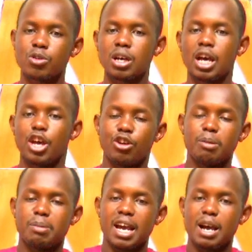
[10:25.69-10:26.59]
You'll be
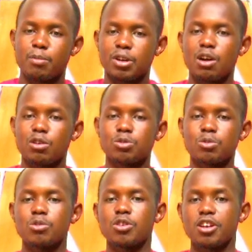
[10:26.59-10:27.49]
able now to
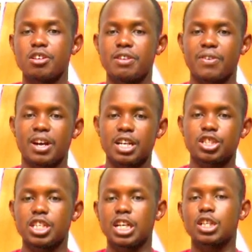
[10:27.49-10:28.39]

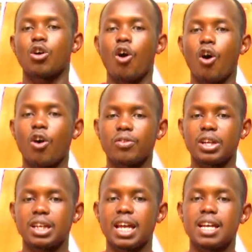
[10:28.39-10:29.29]
differentiate on the
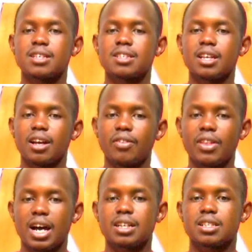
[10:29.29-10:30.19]
days
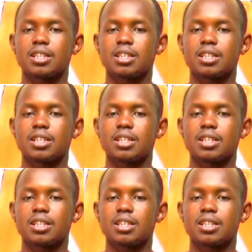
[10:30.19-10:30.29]
that